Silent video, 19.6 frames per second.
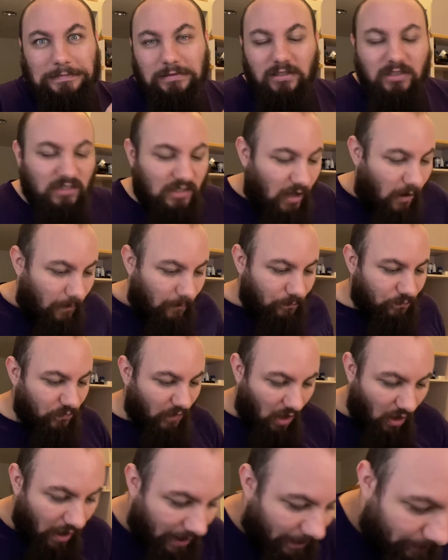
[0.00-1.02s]
So,
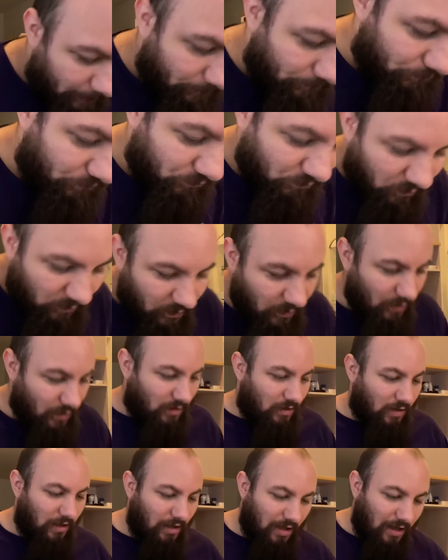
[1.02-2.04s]
all right.
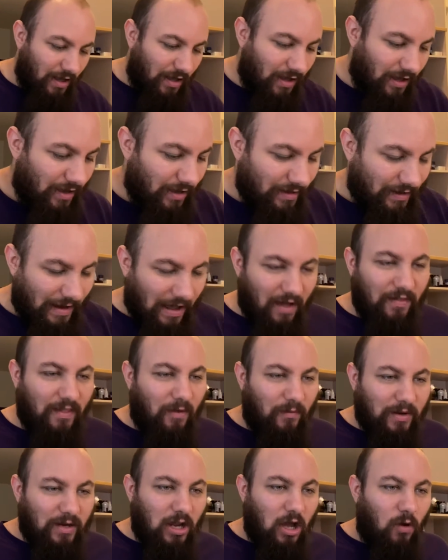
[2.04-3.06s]
Now
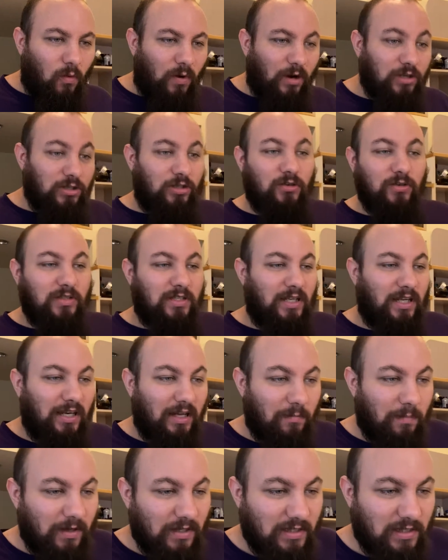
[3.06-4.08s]
that we know we're introducing
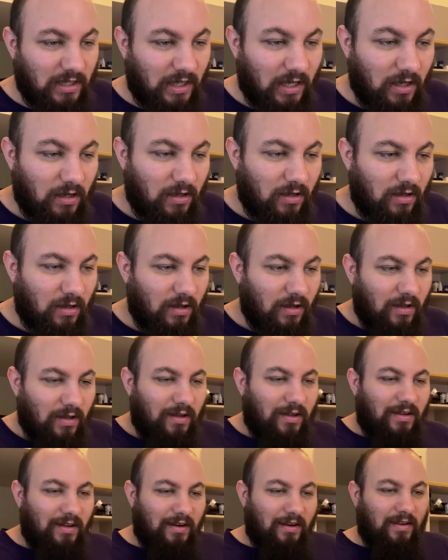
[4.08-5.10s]
an NPC,
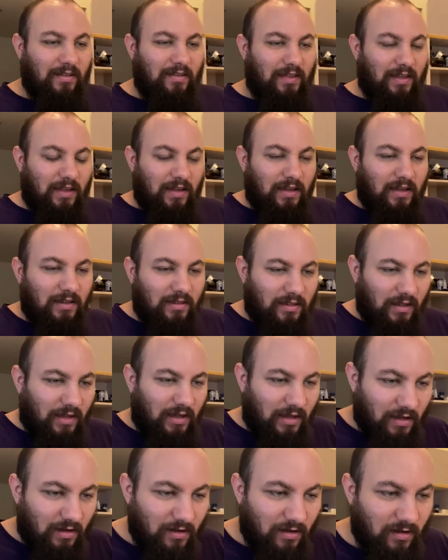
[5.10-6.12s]

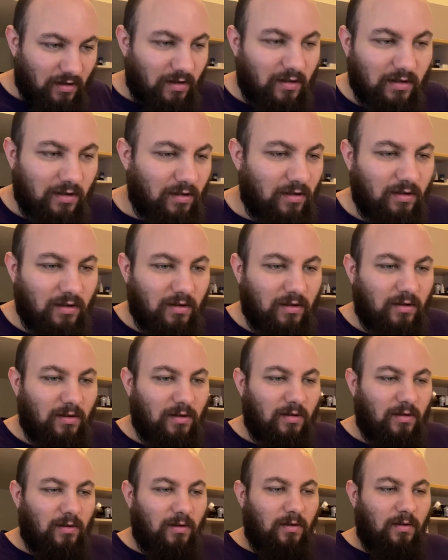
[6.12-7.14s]
the
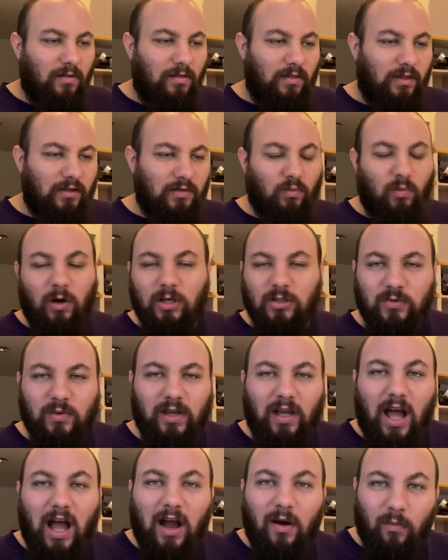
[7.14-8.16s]
words we
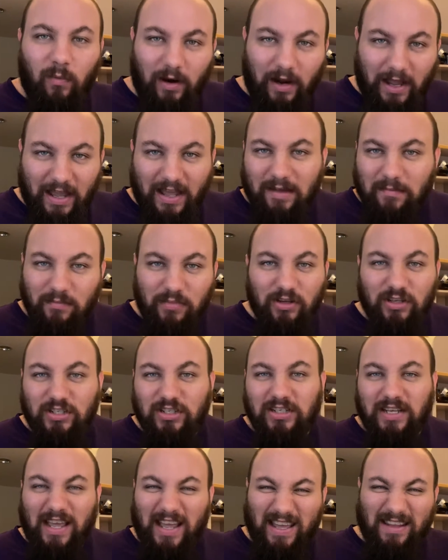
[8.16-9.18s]
got were
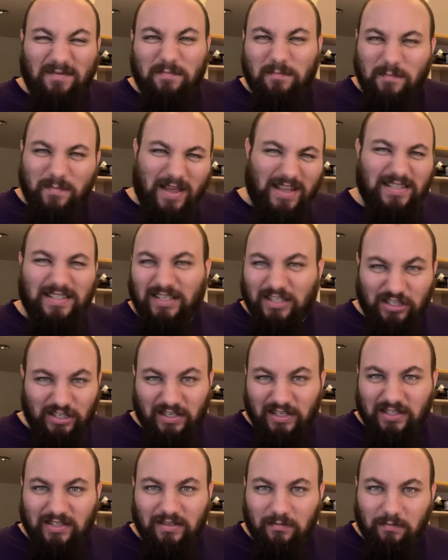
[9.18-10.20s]
ambush and
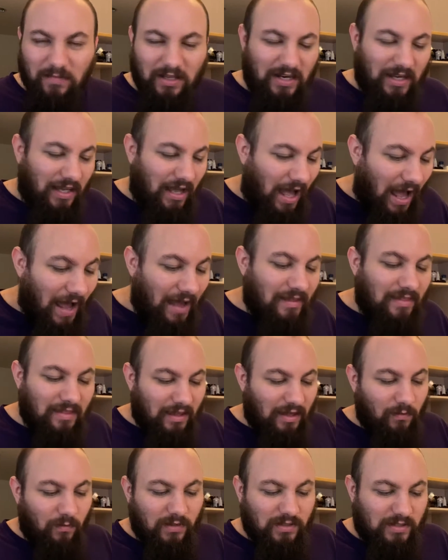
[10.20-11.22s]
messages, meaning I
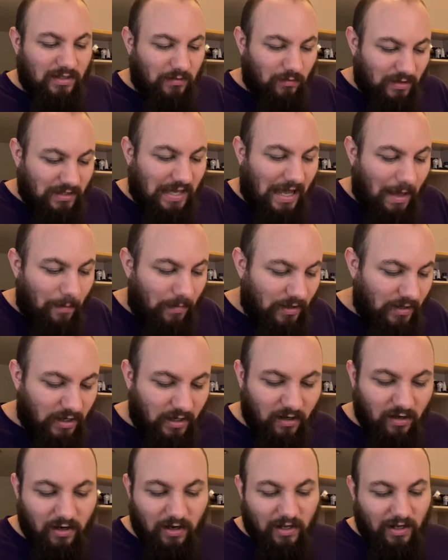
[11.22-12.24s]
think what's happened
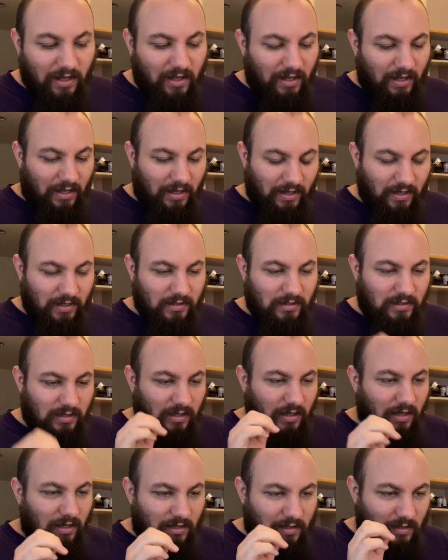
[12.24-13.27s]
here is
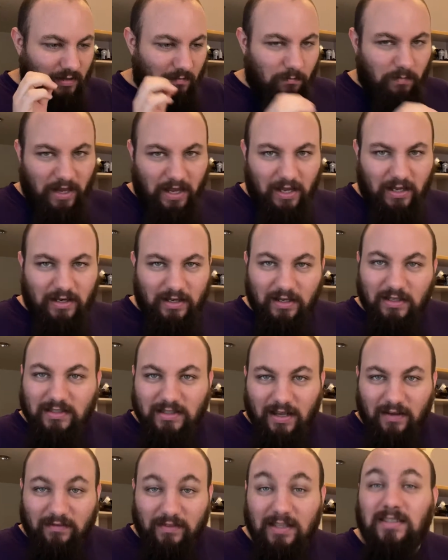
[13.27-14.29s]
some bandits
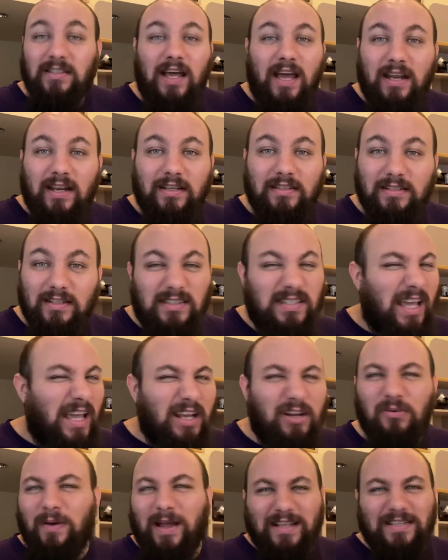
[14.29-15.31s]
have decided to
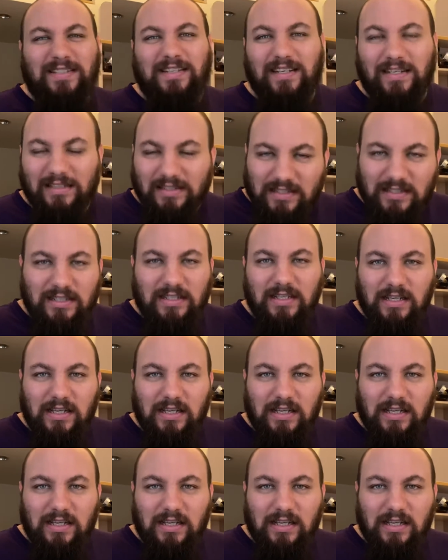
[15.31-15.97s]
take residence,